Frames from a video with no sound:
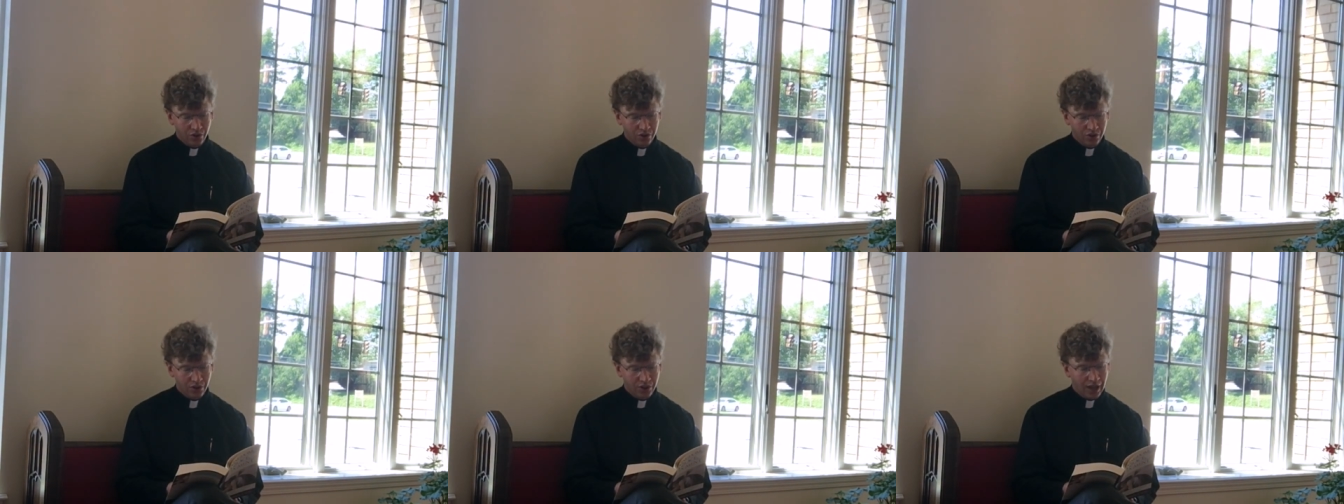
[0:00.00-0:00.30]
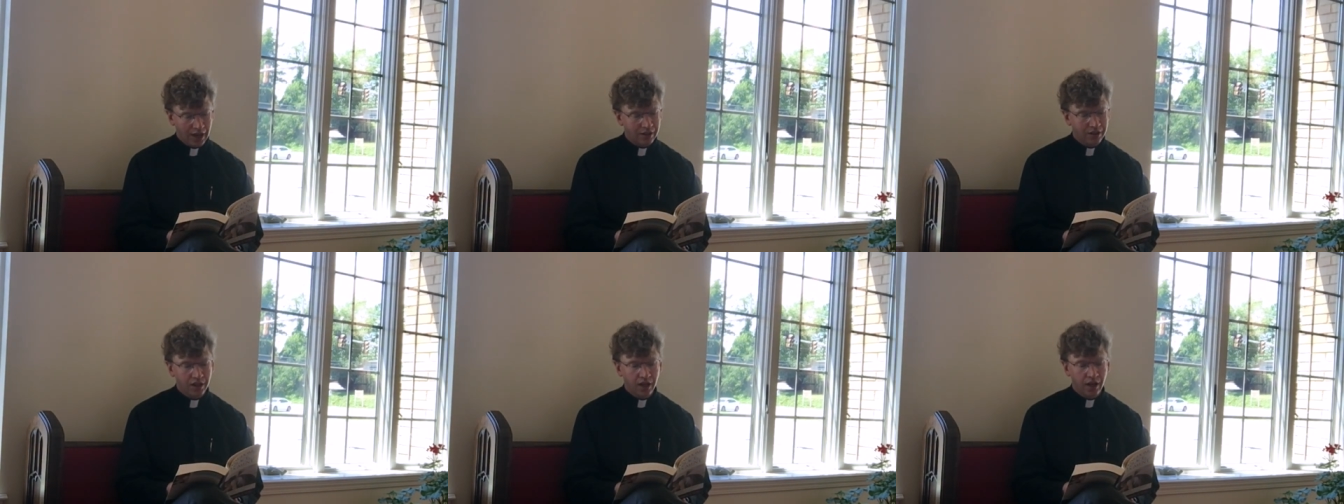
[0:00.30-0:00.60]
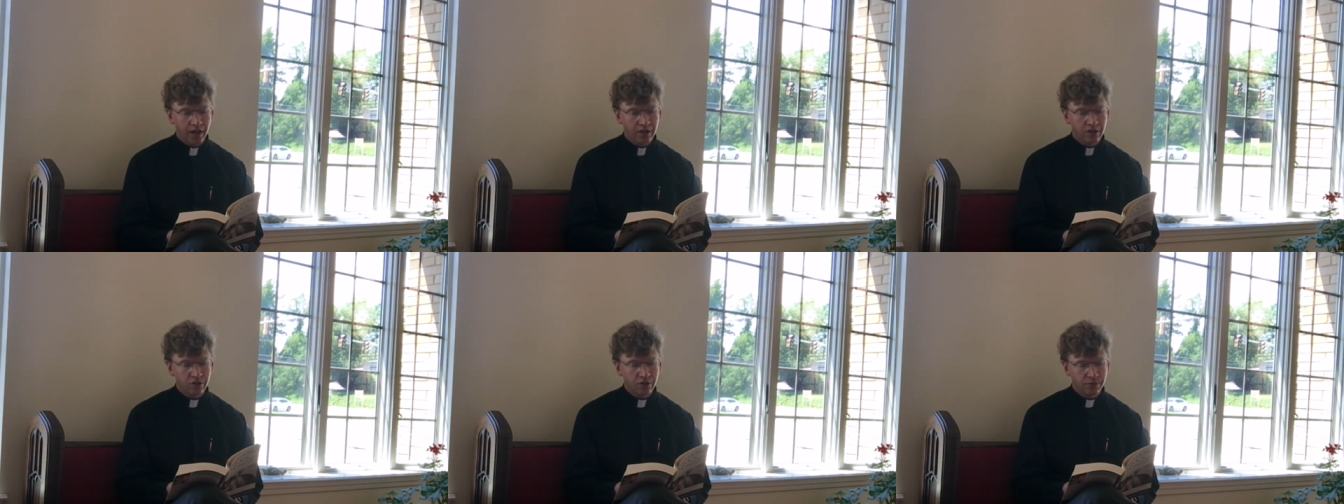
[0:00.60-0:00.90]
to that
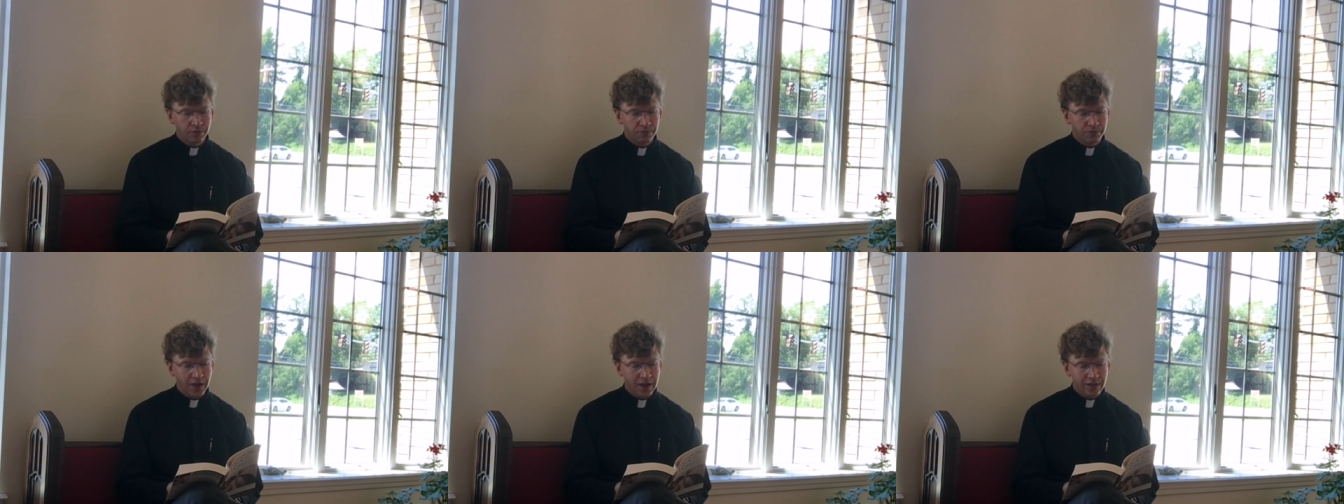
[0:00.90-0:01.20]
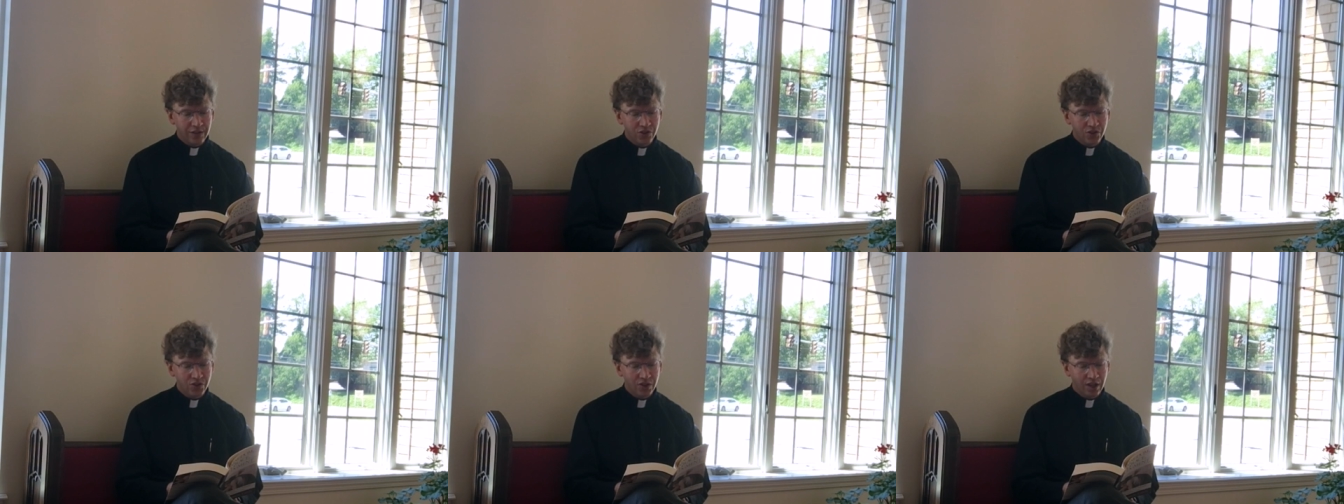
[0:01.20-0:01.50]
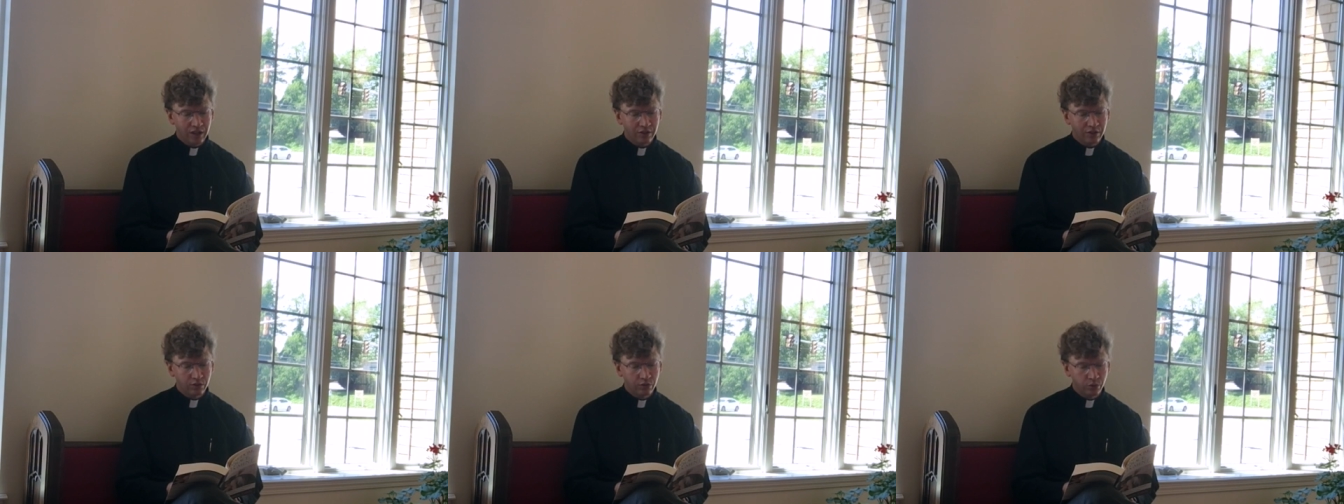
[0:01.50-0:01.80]
kind of fast
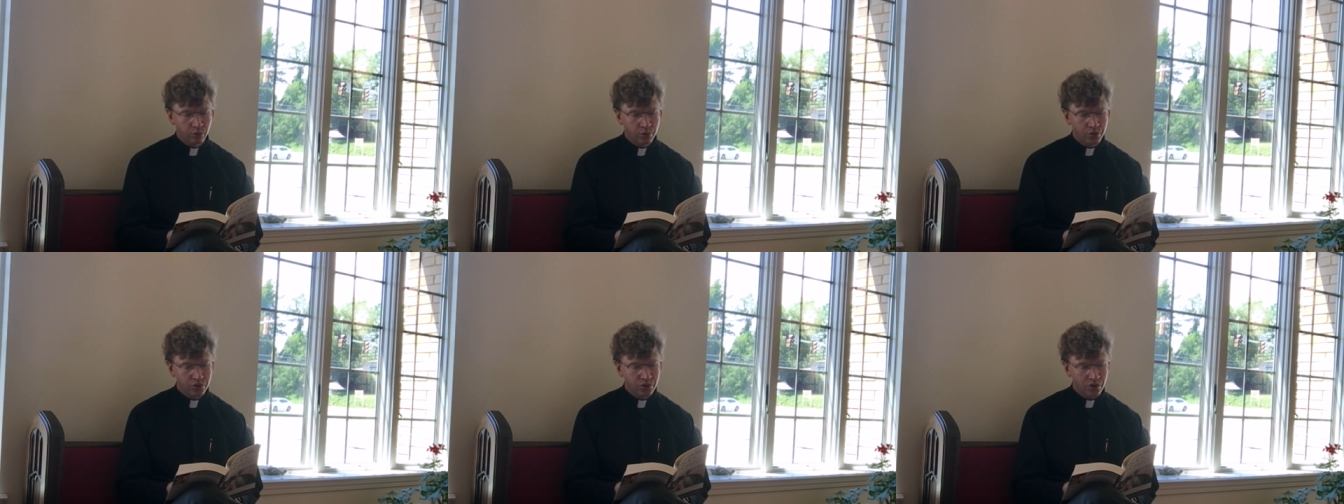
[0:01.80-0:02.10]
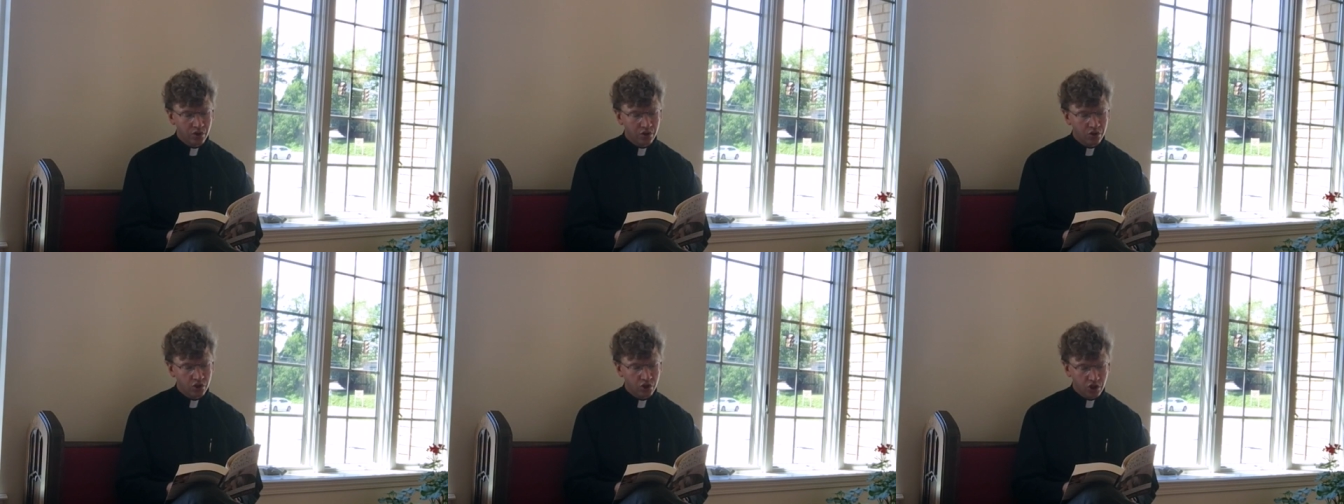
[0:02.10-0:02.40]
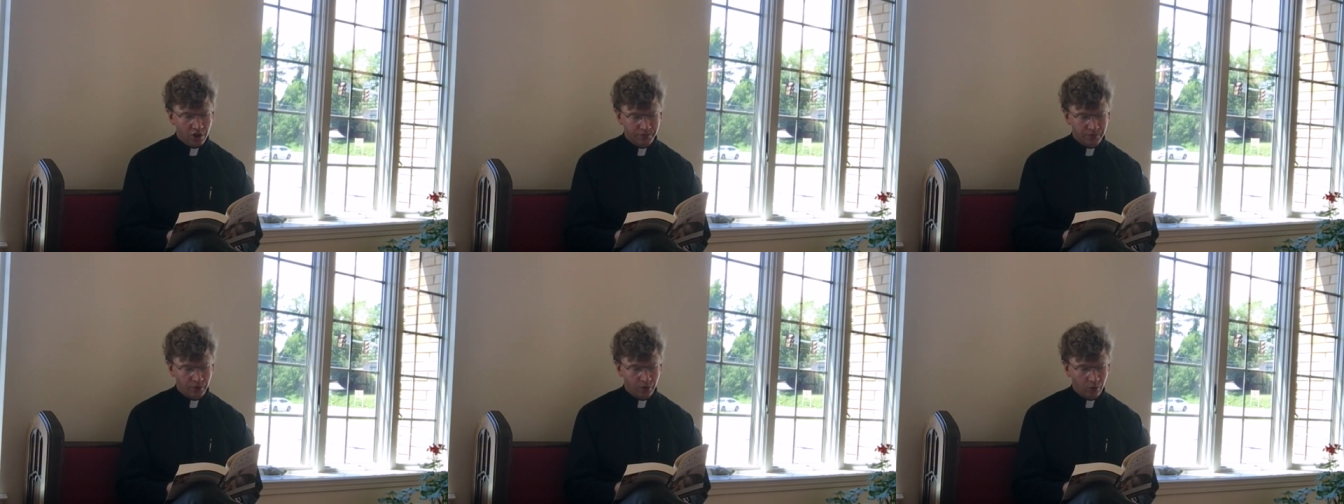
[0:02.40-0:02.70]
and loose
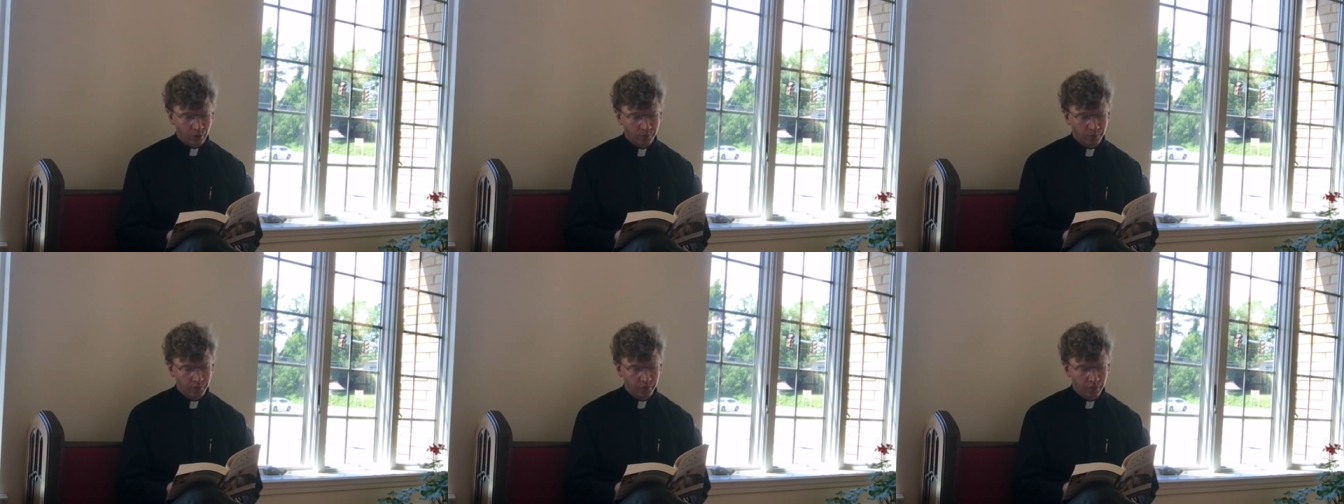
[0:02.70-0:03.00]
shuffle.